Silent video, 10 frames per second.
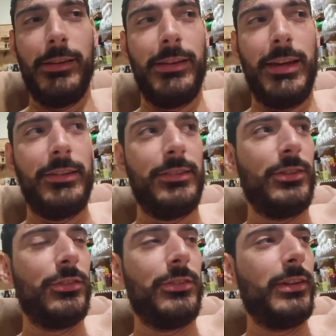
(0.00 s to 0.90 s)
it's
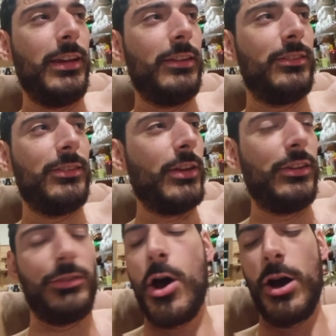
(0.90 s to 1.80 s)
just it's
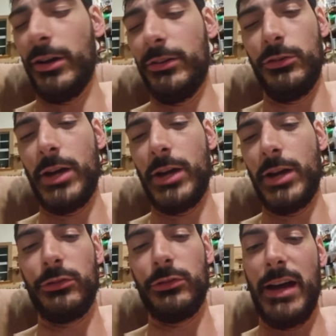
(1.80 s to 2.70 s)
it's hard because you
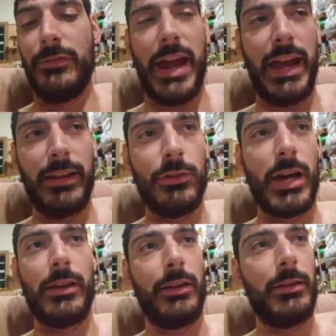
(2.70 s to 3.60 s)
got to survive
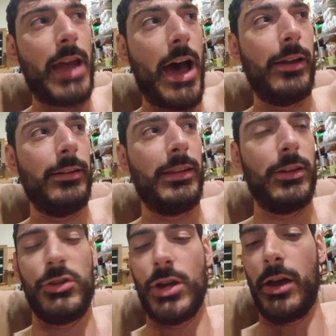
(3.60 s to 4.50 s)
and you got to not
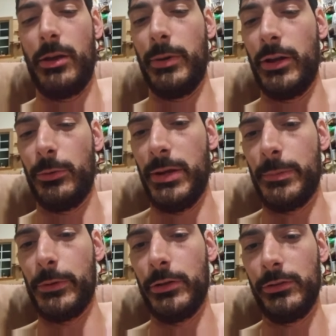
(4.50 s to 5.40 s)
get shot up by other
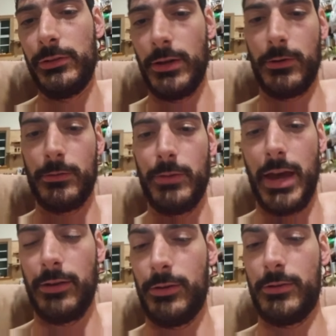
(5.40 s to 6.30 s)
people so
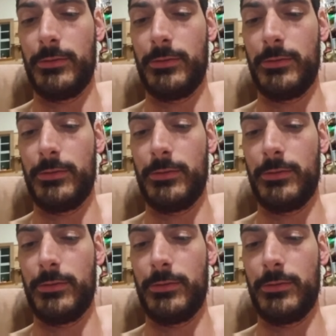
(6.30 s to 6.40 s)
i don't know